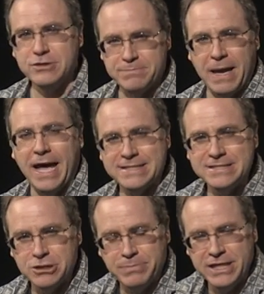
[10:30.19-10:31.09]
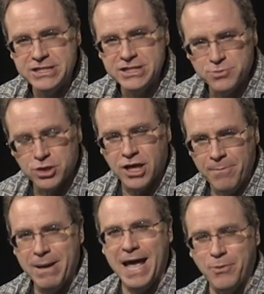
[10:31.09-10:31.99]
passenger pigeons will
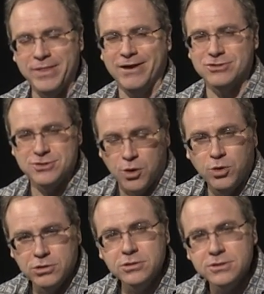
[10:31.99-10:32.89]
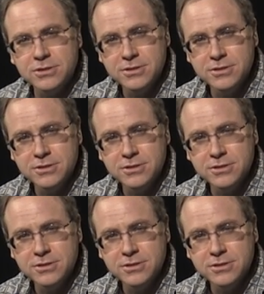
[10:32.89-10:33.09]
come back without souls,